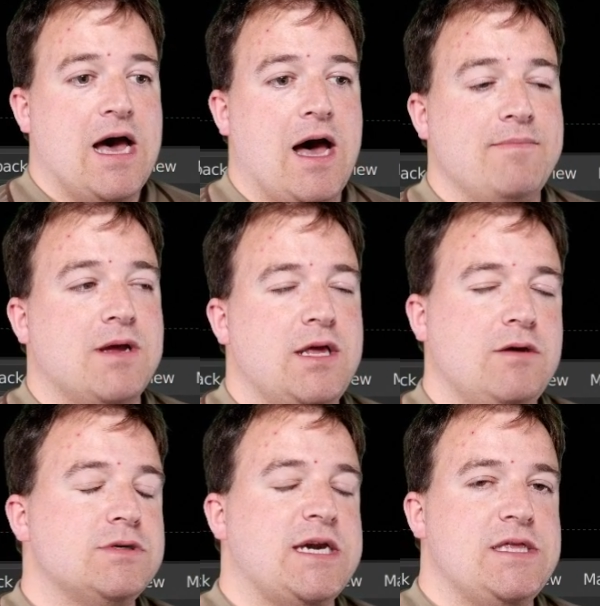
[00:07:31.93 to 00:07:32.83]
I'm going to
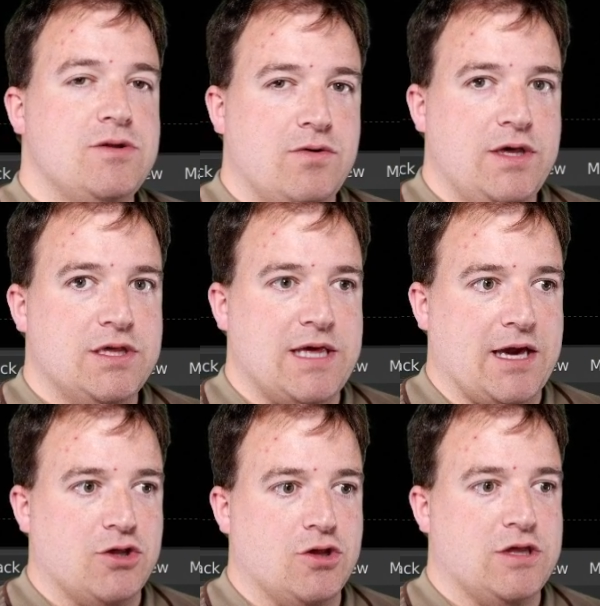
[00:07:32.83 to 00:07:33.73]
use a noise
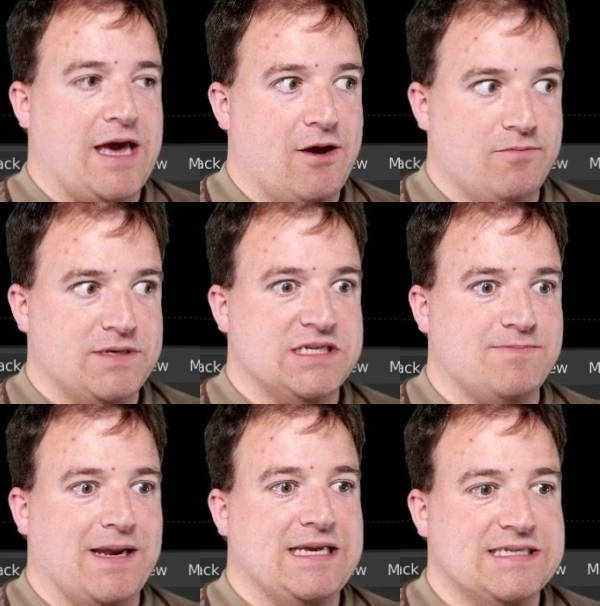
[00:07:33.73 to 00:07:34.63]
texture to help
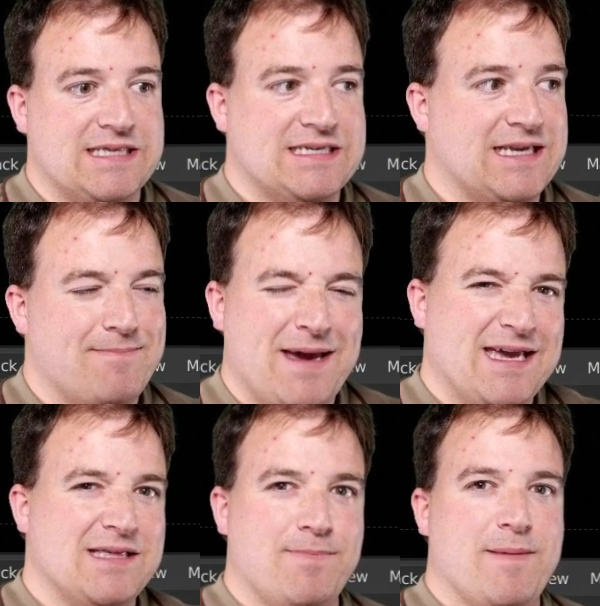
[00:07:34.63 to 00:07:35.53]
displace this and make
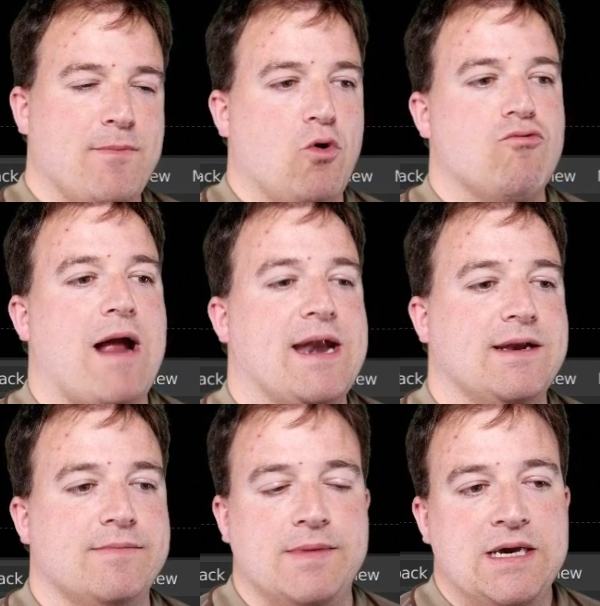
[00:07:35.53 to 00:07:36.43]
it a bit more
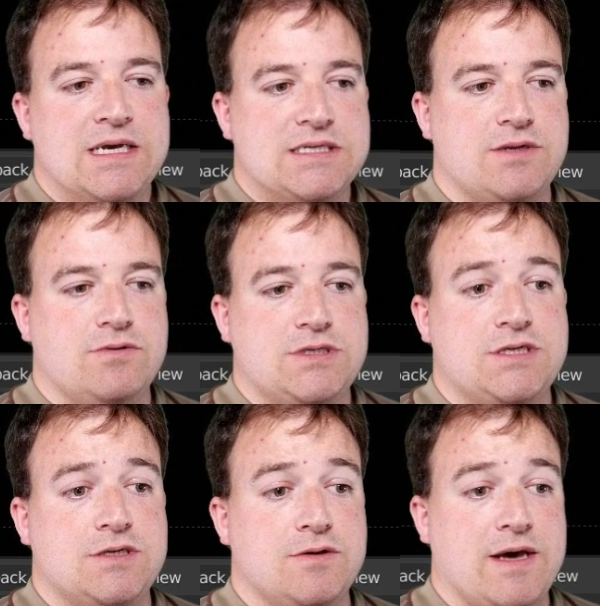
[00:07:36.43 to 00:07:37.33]
random. So in order to
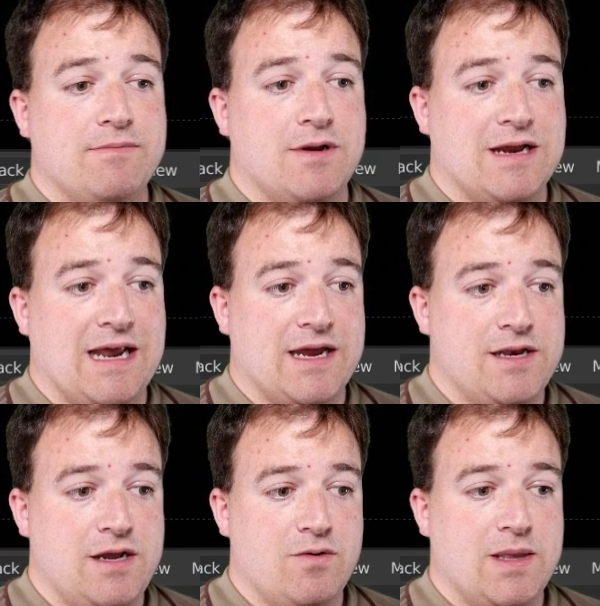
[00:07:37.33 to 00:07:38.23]
do that, I'm going to click
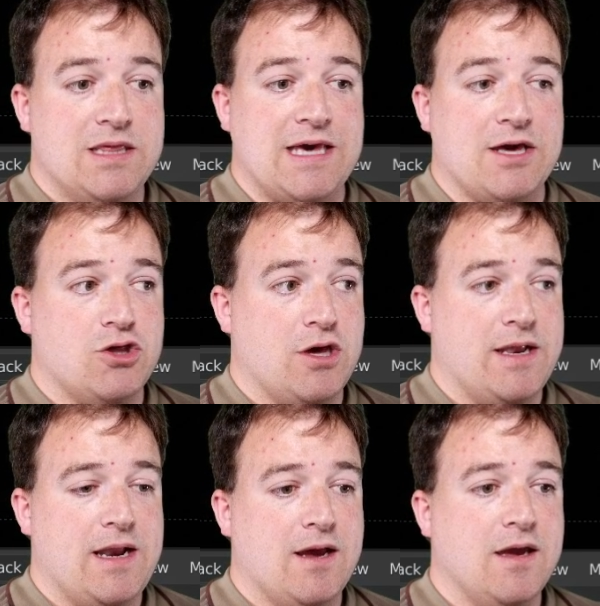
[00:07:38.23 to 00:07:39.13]
new on the texture, and
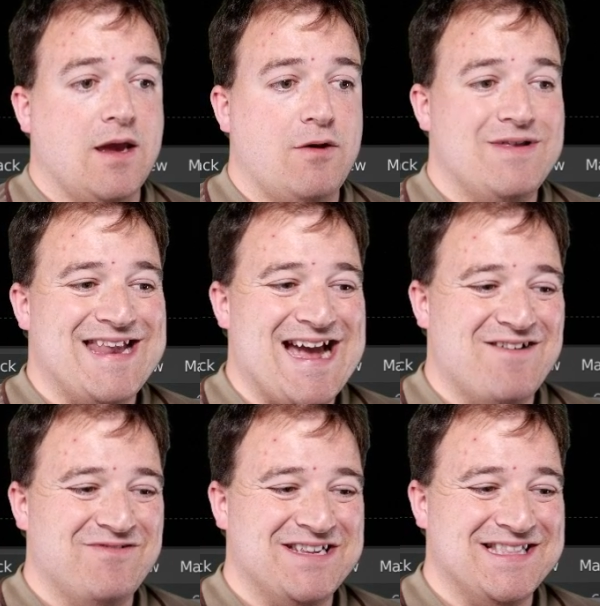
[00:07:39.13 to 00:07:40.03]
then I can go
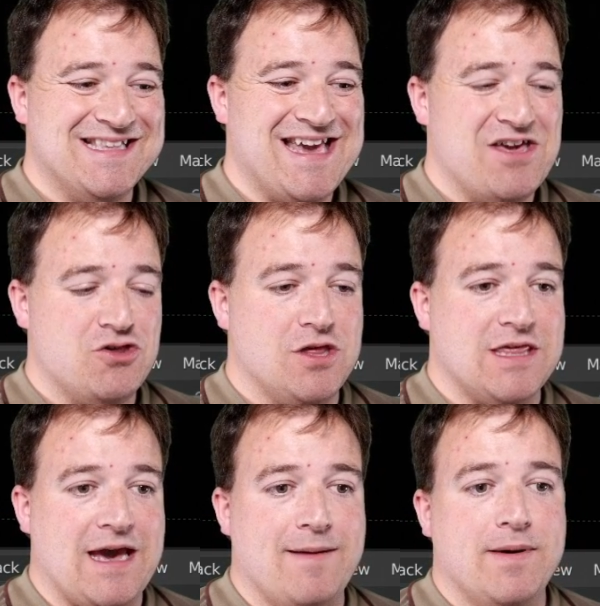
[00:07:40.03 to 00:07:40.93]
down to the texture
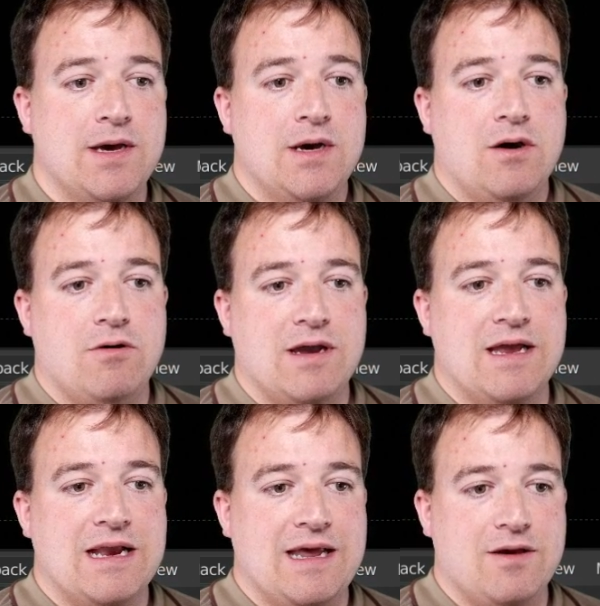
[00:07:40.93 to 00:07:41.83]
tab, or I
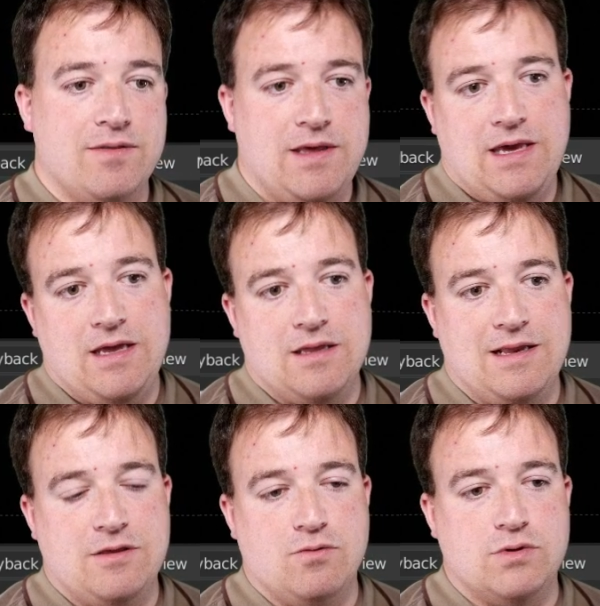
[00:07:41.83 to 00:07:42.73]
can click on the
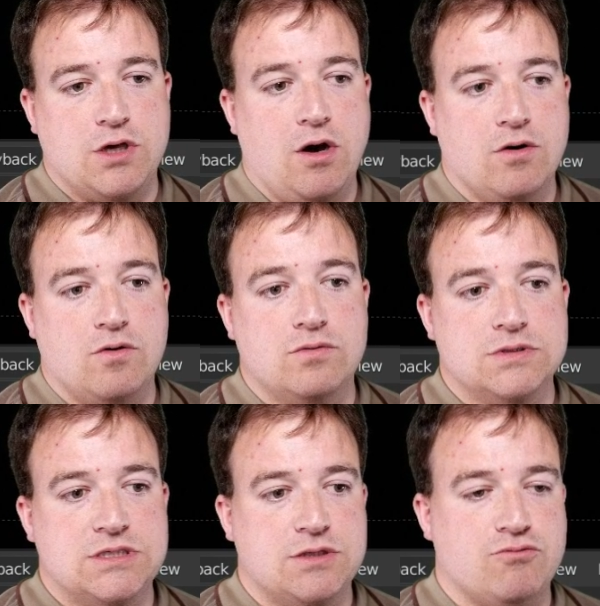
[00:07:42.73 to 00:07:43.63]
little toggle
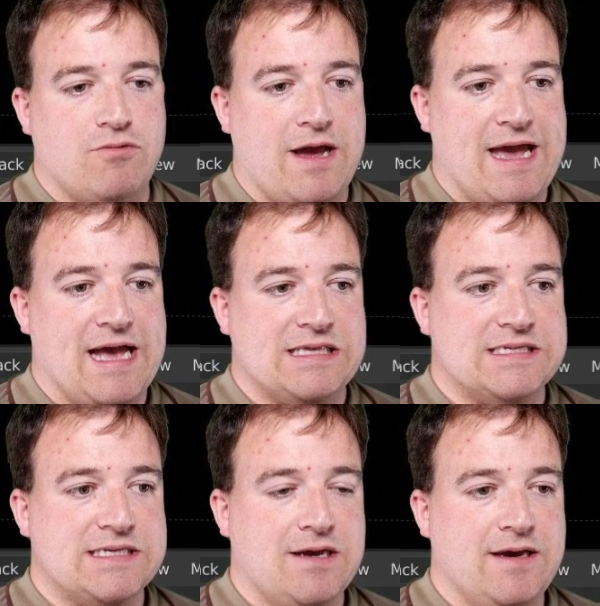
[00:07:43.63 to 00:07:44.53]
to the right hand
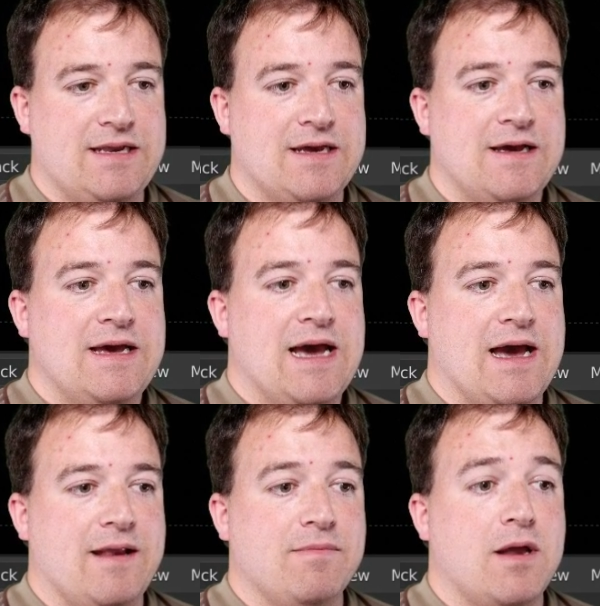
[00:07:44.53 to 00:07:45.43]
side,
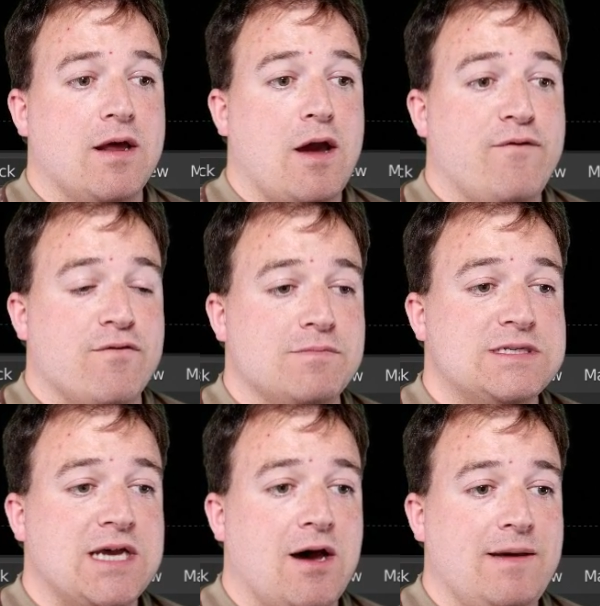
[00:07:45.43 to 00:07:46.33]
and I'm going to go from
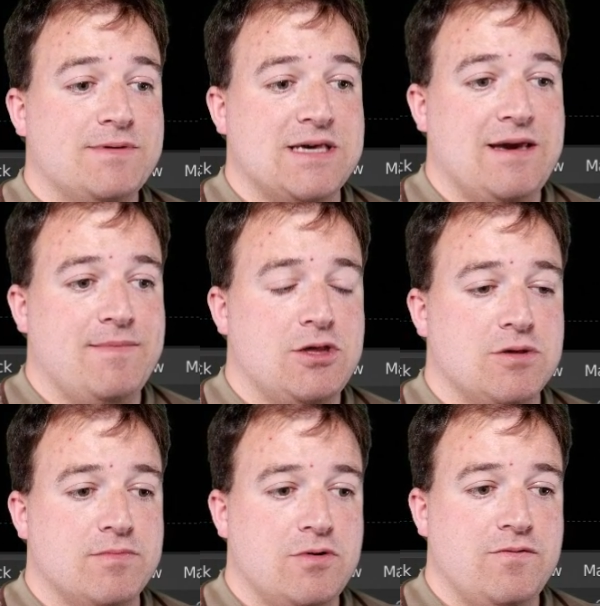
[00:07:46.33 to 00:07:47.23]
type to image
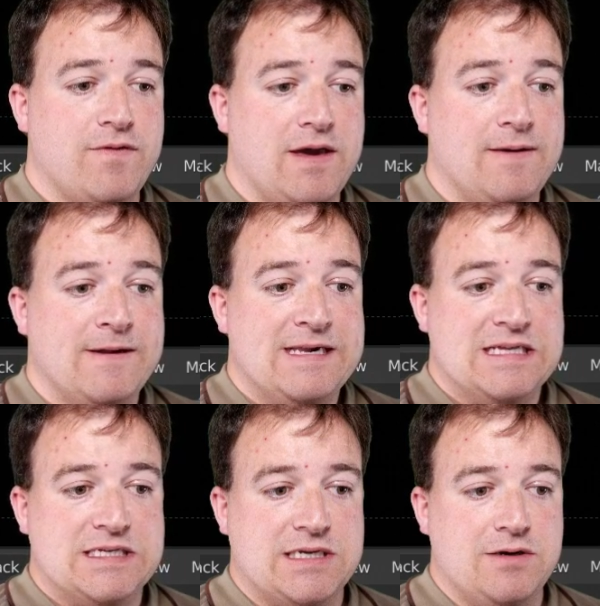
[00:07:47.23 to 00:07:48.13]
and movie
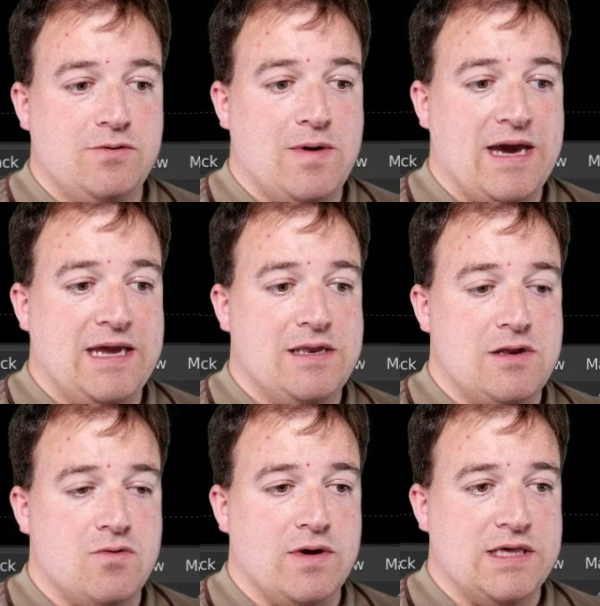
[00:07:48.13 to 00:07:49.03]
to a
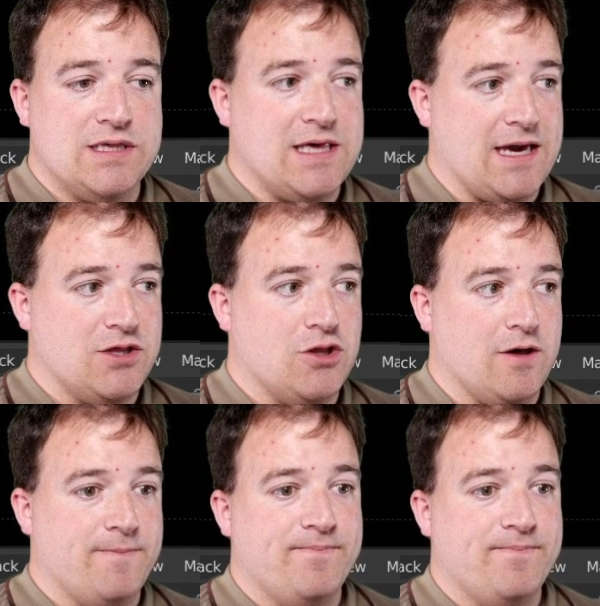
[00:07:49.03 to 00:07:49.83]
noise texture.